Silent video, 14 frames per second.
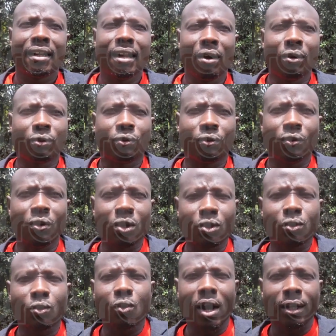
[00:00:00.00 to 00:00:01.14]
Now, to those
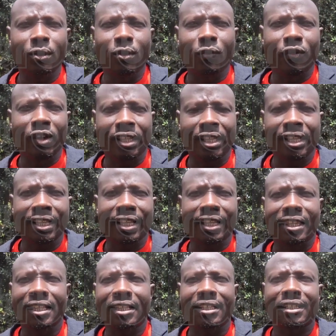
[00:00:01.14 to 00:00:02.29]
who are innovating, they
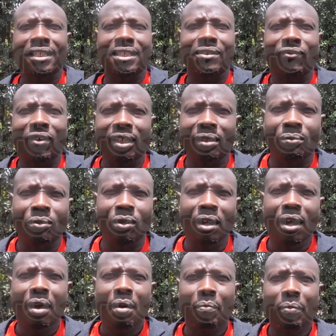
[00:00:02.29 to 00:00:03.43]
think it is viable,
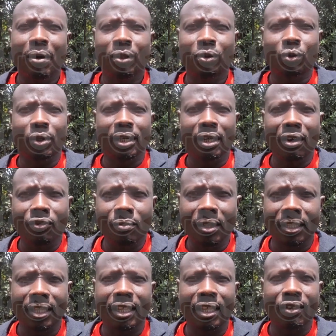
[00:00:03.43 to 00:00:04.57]
but to the
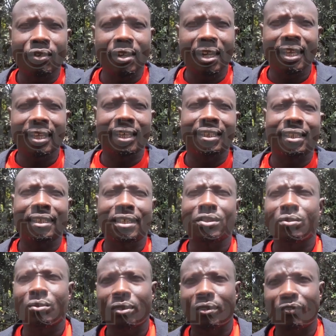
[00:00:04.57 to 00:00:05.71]
government they realize that it
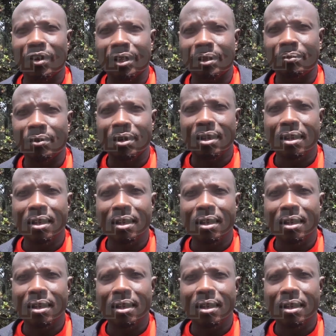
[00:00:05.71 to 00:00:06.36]
is not viable,